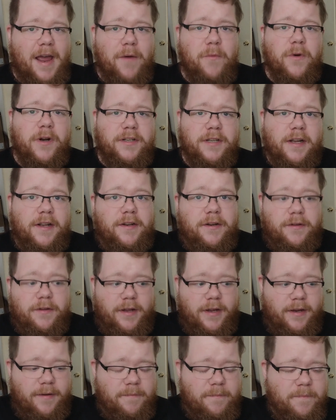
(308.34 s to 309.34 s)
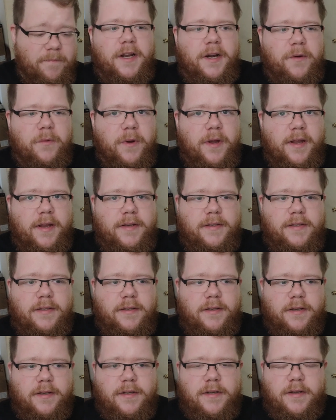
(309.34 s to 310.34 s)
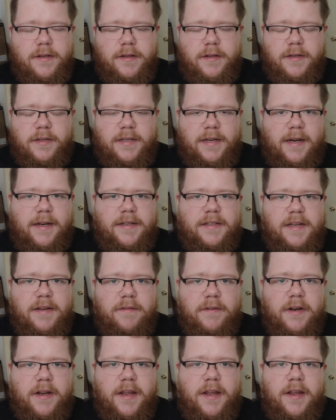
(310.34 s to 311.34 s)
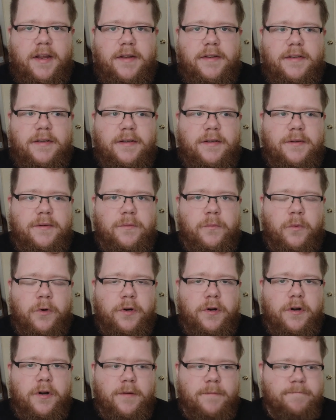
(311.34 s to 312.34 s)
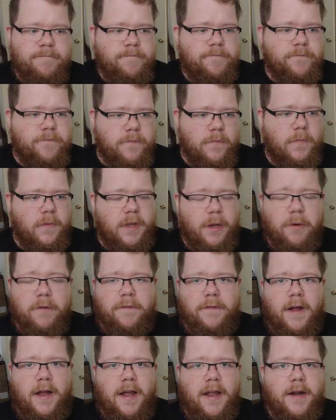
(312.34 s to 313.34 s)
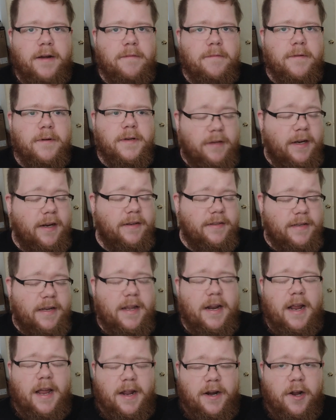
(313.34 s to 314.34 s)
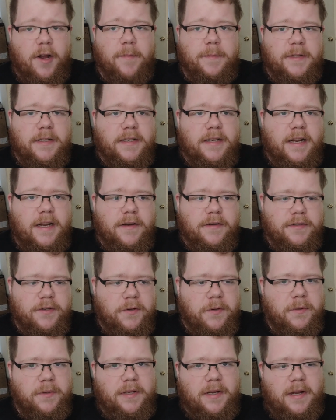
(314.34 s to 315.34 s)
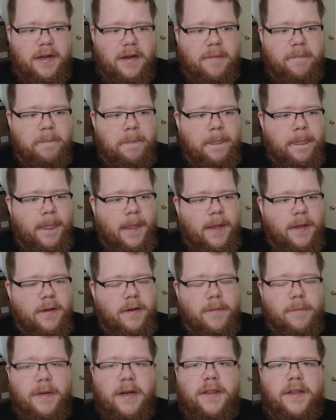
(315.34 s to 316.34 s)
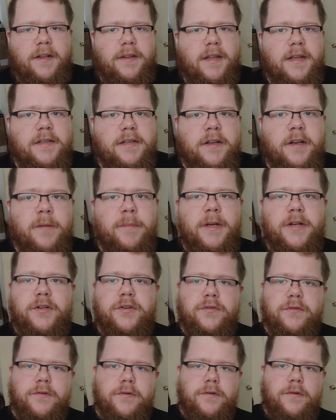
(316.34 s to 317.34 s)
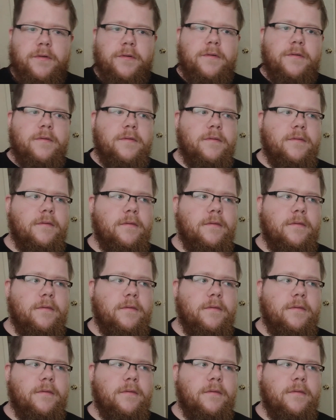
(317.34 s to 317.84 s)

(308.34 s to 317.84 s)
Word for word: at which I do that. Anyways, the the second seven days were they were fine. Like I said, I had ups and downs the whole time, but I think that's going to be true